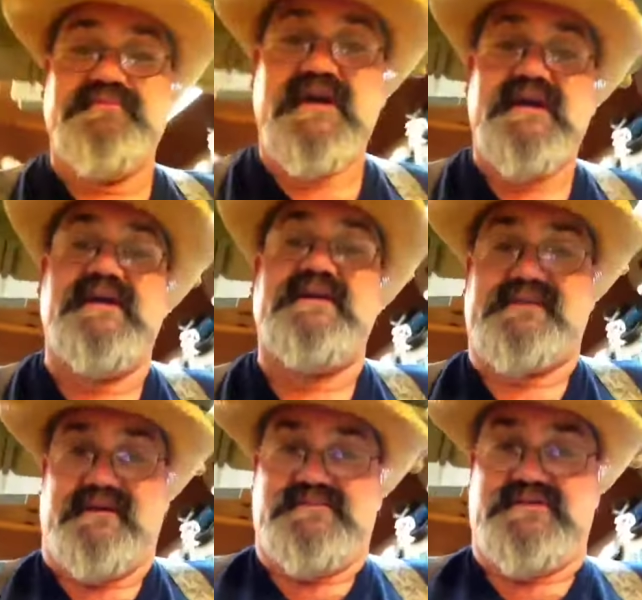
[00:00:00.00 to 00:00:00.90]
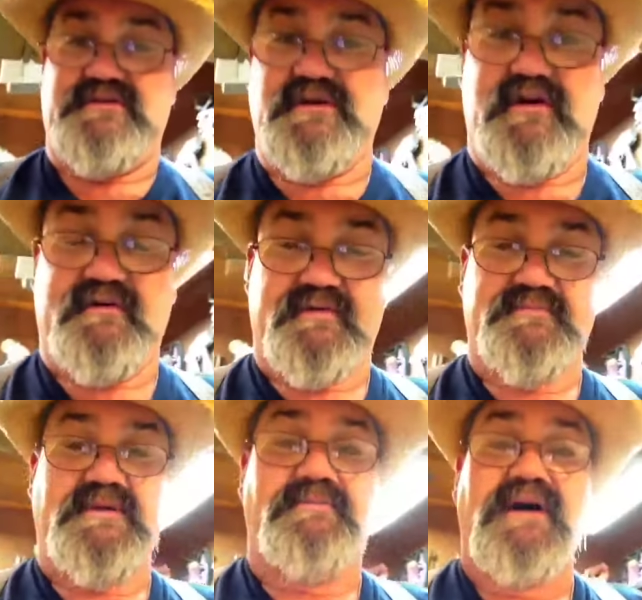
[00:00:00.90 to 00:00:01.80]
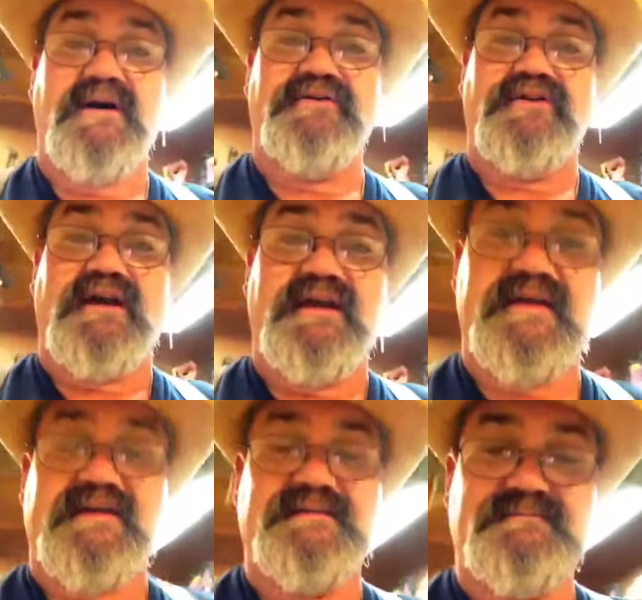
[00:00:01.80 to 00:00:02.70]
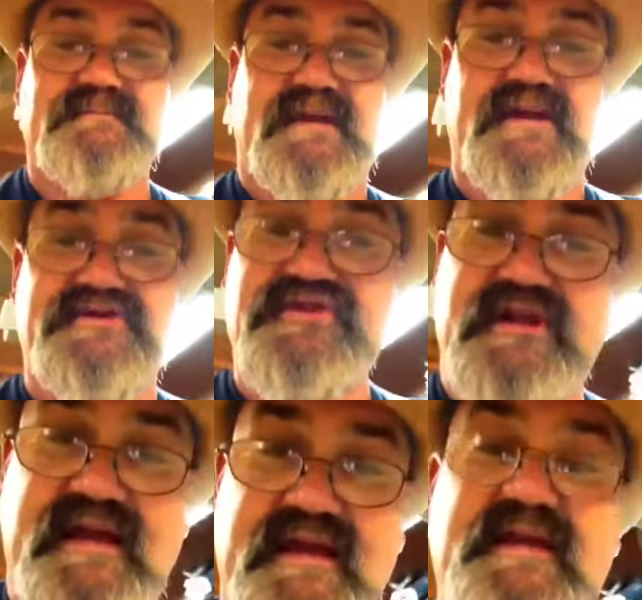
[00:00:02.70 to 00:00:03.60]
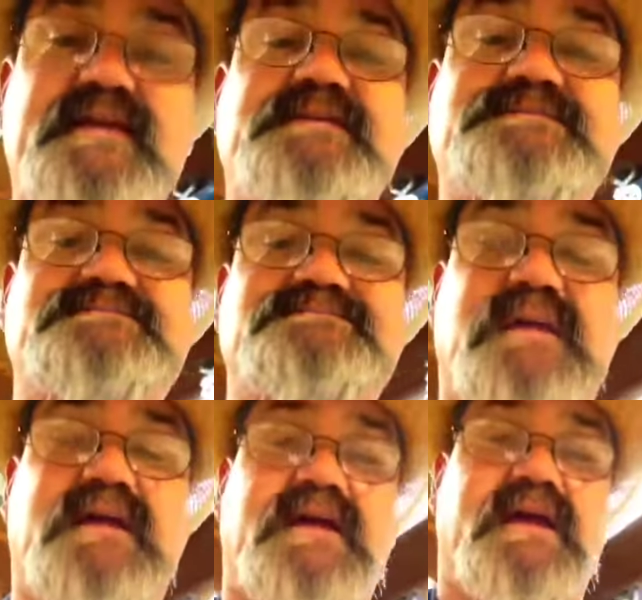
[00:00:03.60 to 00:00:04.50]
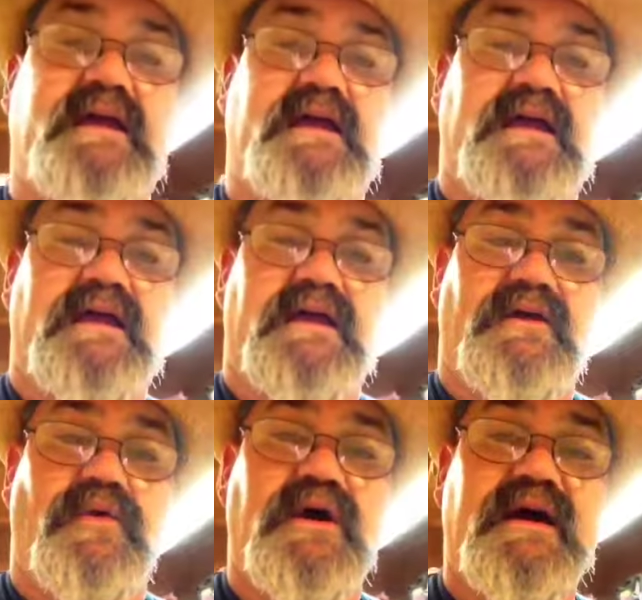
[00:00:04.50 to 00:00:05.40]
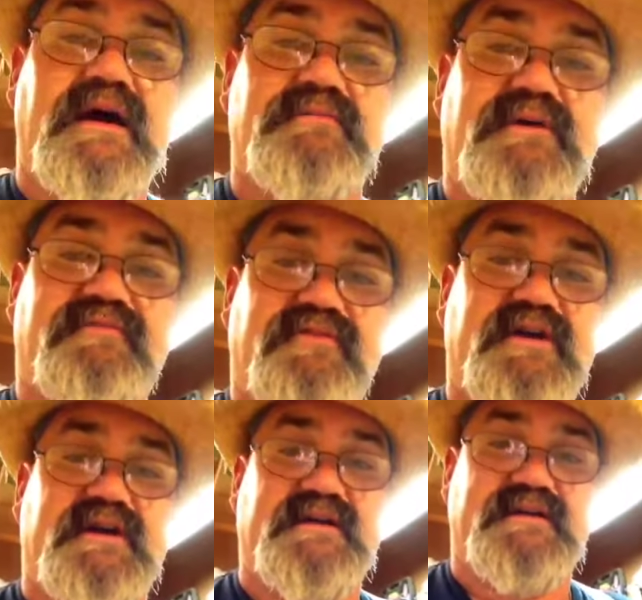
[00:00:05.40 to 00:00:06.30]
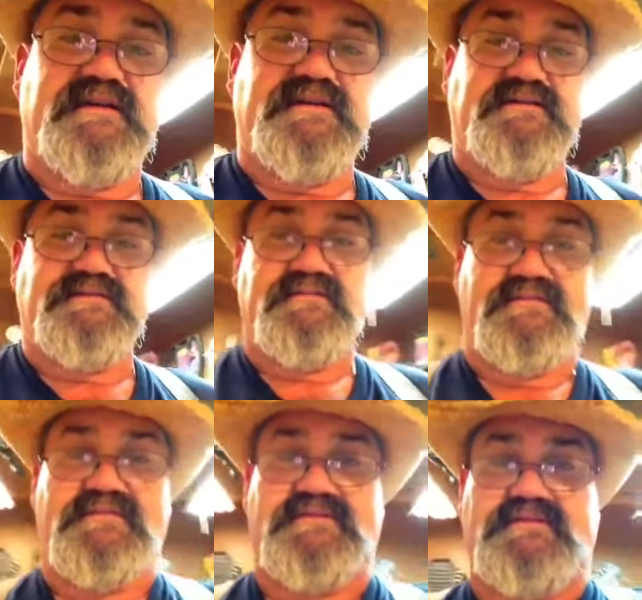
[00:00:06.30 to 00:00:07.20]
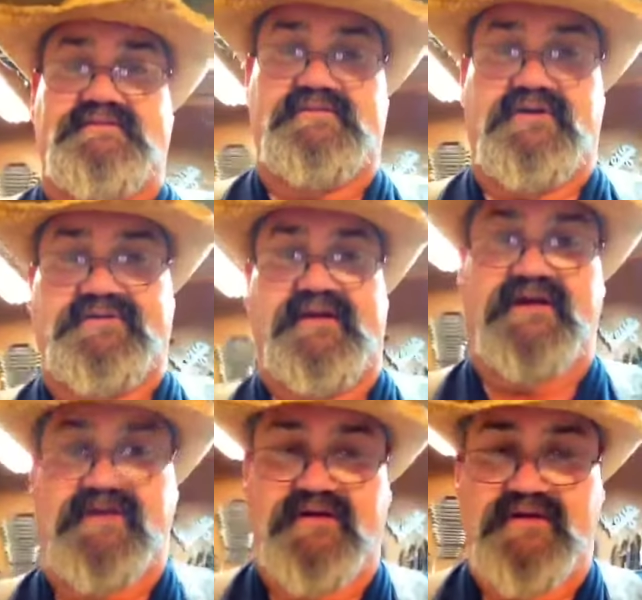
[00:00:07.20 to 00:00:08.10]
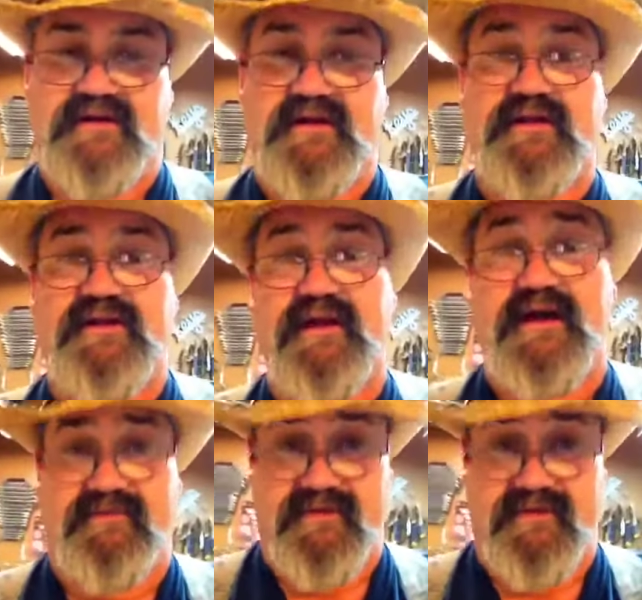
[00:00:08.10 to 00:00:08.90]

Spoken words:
man coming to y'all from the bayou land, Cajun land. Well, my friends, we're going to take a good look at this hat